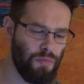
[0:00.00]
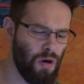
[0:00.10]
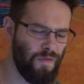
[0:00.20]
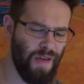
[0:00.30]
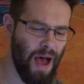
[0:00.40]

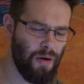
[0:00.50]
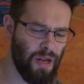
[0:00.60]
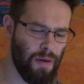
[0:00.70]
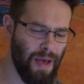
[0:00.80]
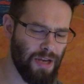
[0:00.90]

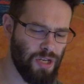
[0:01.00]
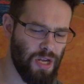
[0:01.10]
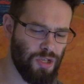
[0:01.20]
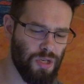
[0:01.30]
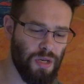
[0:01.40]
Profound in
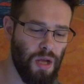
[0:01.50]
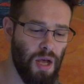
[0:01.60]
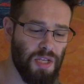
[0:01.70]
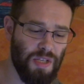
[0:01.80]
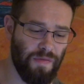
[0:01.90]
imagination,
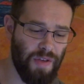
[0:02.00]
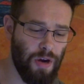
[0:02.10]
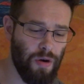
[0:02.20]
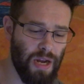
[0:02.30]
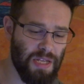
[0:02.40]

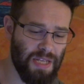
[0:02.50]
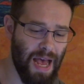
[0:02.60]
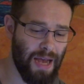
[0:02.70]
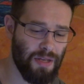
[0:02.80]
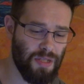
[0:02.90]
severe in his
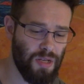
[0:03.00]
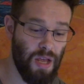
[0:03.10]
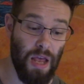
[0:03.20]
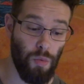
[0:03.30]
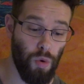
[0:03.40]
acts,
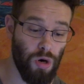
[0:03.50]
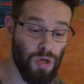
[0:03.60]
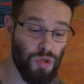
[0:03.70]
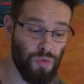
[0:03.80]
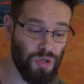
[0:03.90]
in
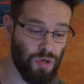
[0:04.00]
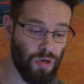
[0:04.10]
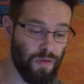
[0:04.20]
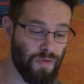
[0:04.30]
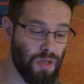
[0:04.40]
words
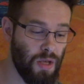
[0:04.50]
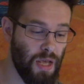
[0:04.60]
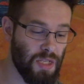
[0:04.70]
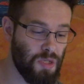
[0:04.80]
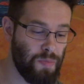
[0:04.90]
reserved,
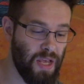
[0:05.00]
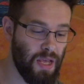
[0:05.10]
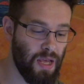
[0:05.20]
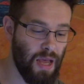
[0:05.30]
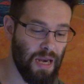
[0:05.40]
in
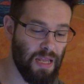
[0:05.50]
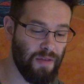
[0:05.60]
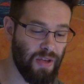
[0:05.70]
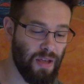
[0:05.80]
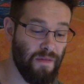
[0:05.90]
speaking and
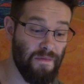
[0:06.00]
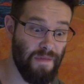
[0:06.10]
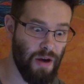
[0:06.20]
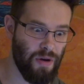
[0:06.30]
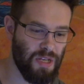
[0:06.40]
giving
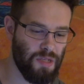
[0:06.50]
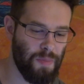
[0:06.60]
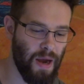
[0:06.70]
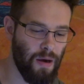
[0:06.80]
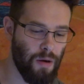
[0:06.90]
very
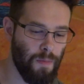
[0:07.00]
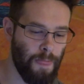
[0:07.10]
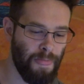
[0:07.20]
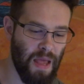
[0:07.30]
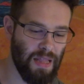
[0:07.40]
spare,
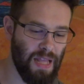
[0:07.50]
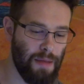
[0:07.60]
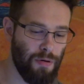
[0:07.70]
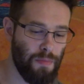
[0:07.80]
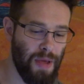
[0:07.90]
in
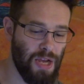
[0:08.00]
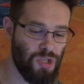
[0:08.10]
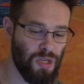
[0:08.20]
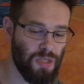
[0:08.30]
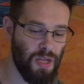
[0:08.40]
labor
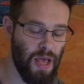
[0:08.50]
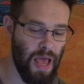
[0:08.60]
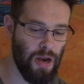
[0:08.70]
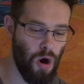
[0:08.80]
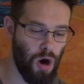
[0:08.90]
patient,
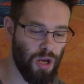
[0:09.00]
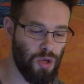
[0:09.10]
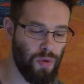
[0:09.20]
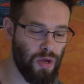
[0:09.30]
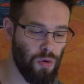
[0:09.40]
in
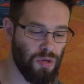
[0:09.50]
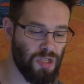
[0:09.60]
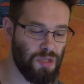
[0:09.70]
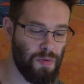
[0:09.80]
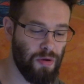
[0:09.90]
arguing or
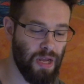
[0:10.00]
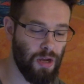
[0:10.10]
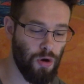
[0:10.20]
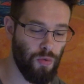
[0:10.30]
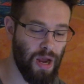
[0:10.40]

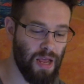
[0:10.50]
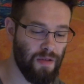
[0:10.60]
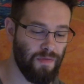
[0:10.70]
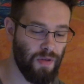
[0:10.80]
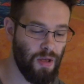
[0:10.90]
disputing
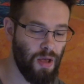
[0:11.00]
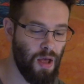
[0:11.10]
grave,